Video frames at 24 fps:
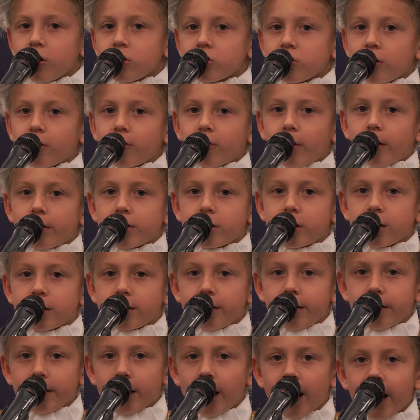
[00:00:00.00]
George
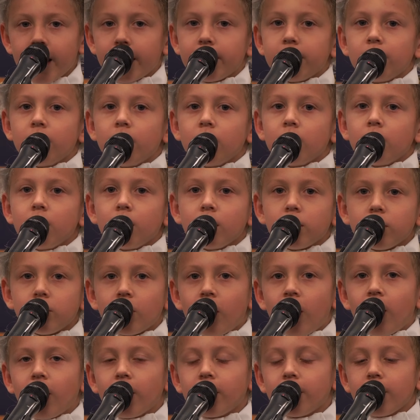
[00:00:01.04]
Washington had
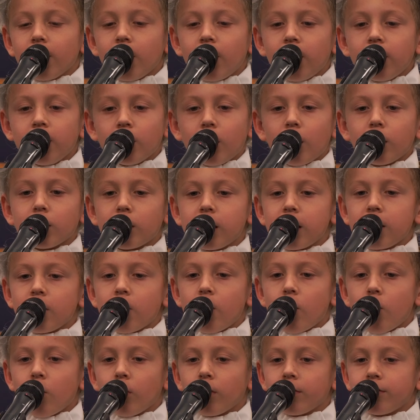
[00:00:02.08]
dogs, a donkey,
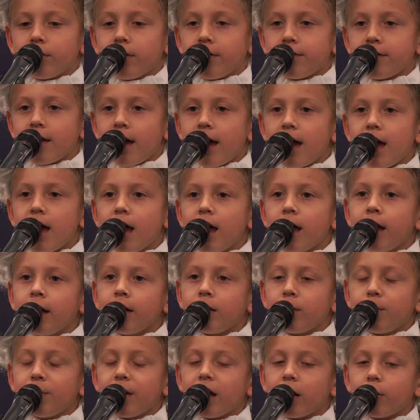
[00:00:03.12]
horses,
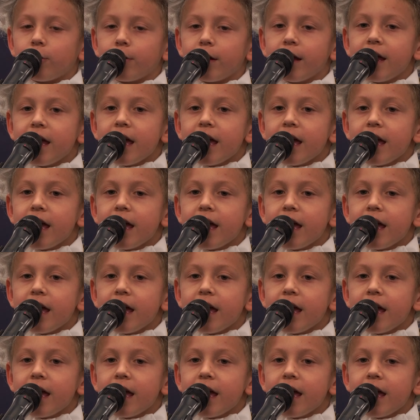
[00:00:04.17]
and a parrot.